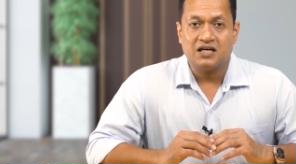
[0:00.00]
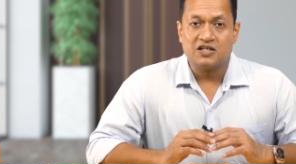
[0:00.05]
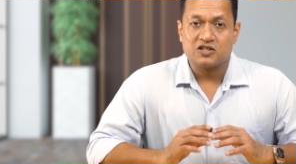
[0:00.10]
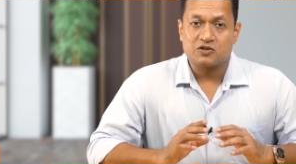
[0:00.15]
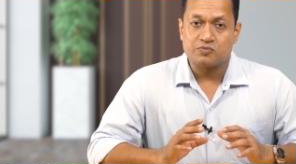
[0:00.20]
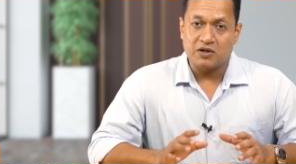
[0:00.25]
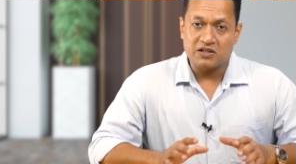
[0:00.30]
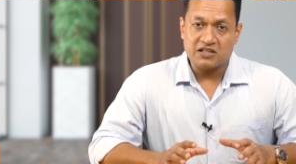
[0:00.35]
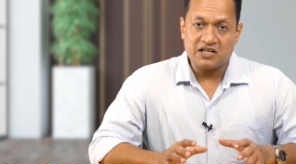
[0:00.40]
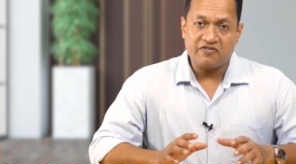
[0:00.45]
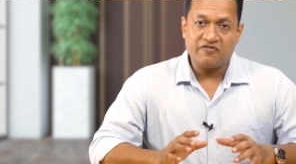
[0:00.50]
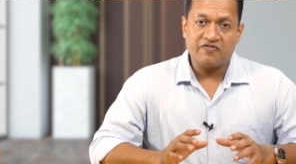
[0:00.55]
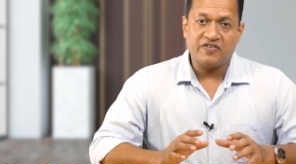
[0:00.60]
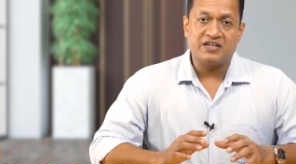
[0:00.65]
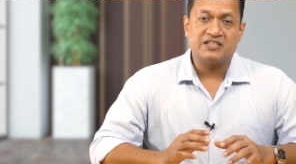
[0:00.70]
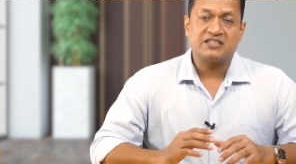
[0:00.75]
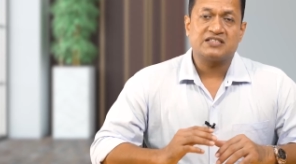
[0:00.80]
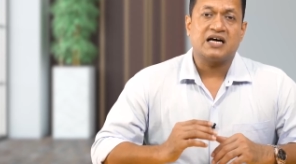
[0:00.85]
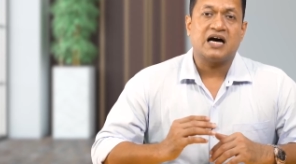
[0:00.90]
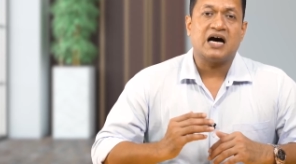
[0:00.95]
Small-cap
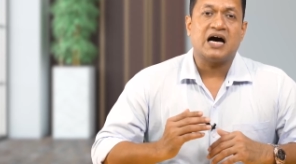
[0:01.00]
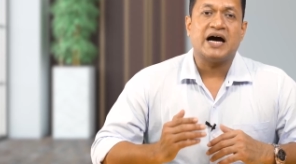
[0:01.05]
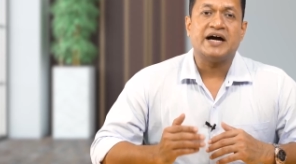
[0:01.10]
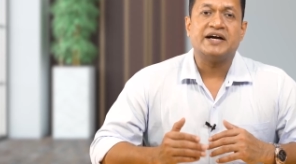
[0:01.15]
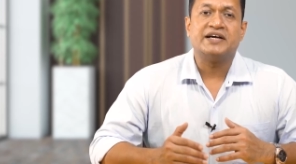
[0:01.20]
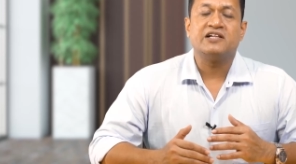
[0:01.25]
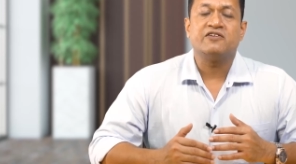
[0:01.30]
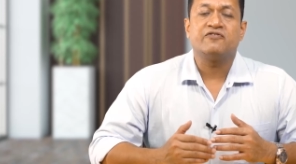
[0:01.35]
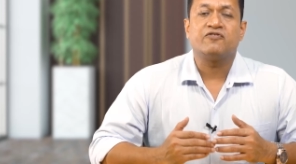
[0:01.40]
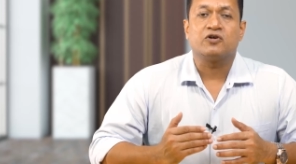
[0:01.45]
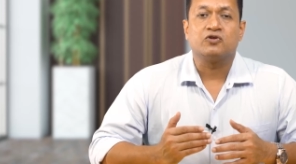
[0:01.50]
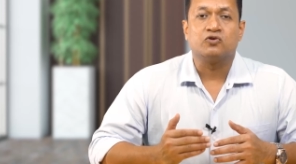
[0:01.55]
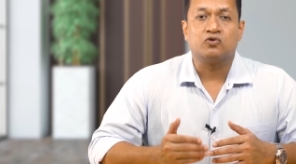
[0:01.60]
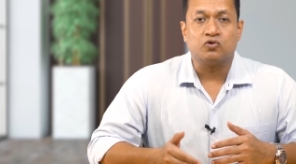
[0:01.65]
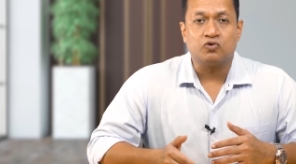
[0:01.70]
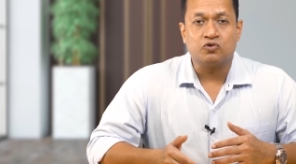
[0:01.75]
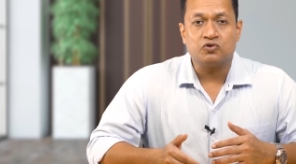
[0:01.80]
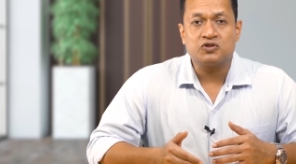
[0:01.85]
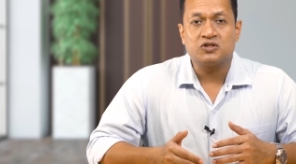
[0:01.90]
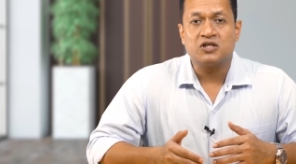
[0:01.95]
funds are ideal for
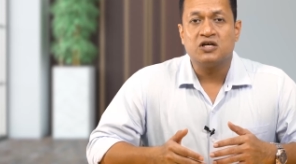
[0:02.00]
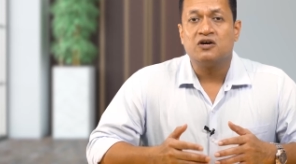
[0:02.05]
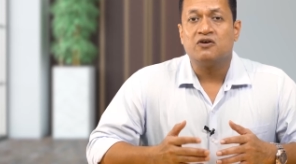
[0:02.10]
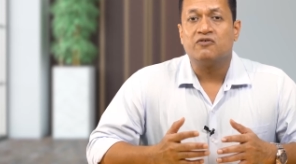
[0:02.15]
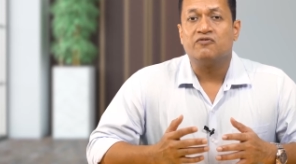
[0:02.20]
those